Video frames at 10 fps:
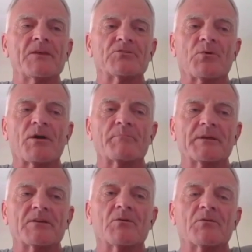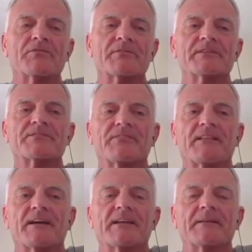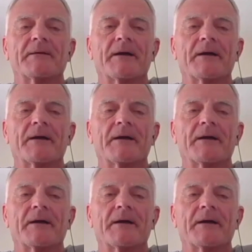So our big goal for this flight